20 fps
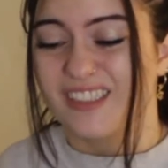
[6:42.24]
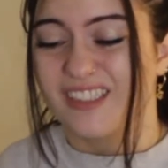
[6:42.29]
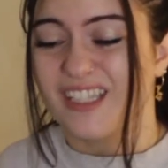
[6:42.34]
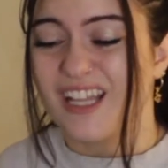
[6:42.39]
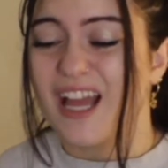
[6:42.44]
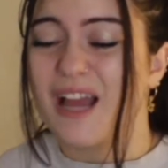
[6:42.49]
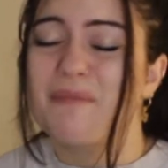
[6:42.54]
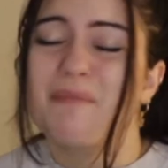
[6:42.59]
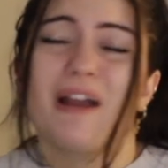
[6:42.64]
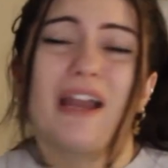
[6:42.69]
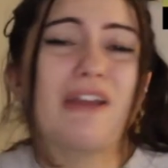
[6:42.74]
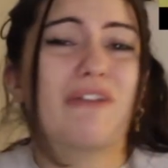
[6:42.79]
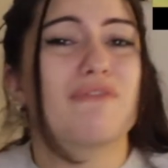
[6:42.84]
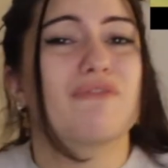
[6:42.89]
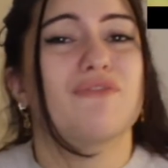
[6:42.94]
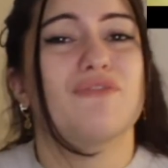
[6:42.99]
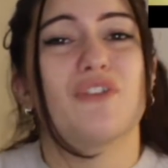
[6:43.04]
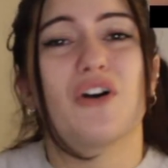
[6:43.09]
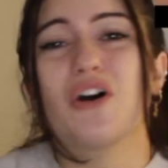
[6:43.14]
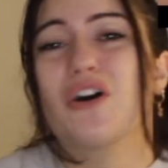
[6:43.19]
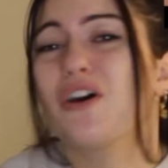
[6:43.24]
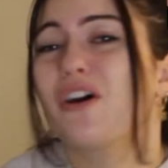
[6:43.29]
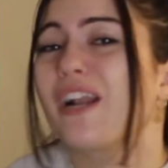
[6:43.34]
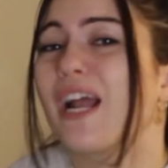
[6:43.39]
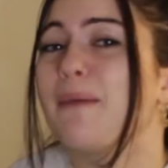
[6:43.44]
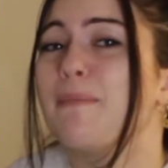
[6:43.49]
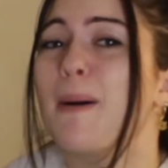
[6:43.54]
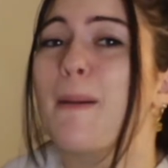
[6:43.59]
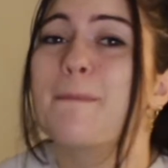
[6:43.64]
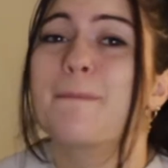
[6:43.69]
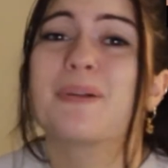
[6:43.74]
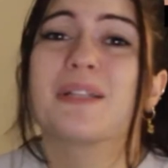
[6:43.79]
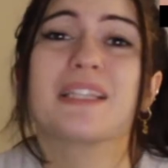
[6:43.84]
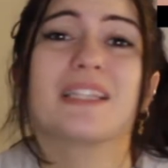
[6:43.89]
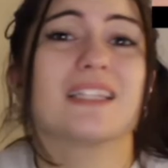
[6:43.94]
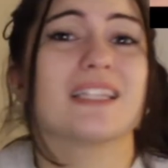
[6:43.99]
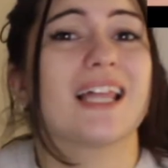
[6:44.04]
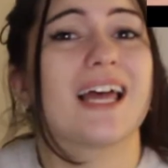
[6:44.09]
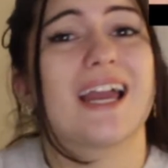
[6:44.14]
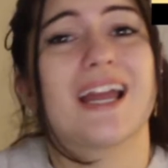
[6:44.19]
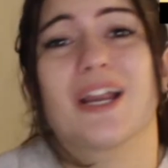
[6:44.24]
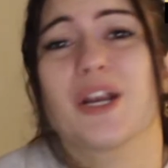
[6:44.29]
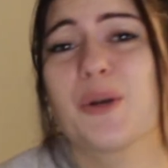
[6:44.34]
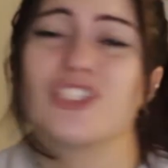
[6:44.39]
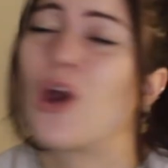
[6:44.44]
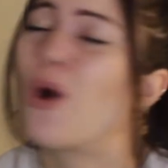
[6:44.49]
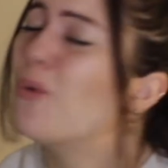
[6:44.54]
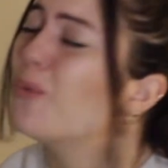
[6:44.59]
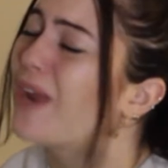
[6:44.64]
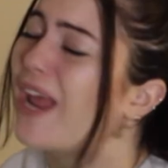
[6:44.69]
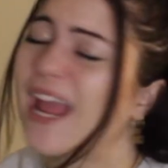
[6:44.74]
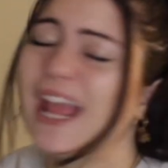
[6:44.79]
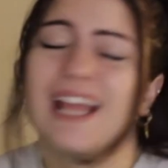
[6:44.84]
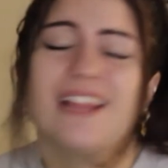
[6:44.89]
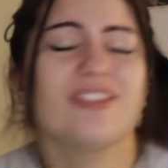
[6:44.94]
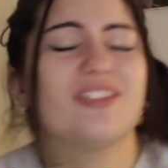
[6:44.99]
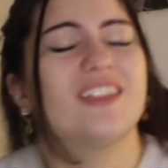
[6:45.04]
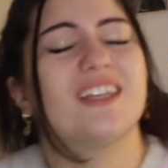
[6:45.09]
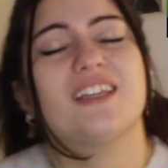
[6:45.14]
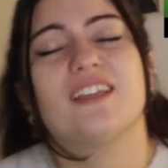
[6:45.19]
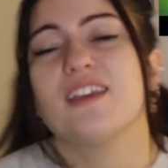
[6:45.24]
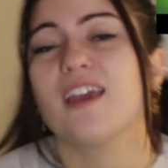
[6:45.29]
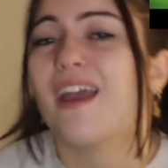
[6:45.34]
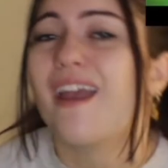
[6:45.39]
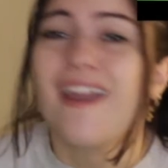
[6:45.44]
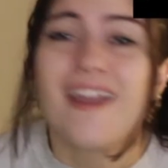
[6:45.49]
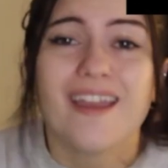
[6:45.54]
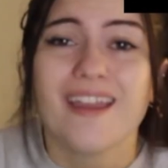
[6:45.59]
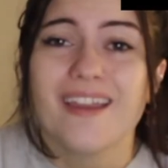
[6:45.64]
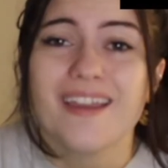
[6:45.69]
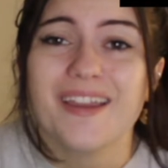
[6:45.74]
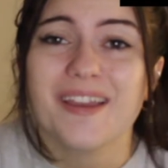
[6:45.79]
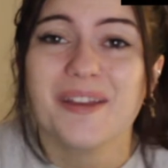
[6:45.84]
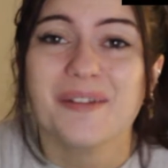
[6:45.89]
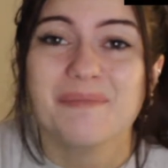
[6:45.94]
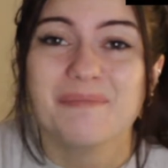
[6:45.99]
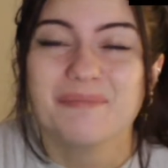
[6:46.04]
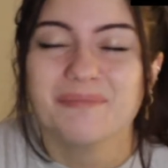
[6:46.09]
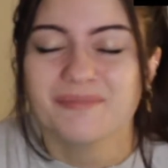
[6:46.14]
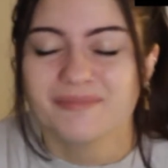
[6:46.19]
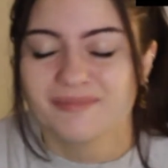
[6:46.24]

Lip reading: Not my fault. I'm a player. Don't hate the game.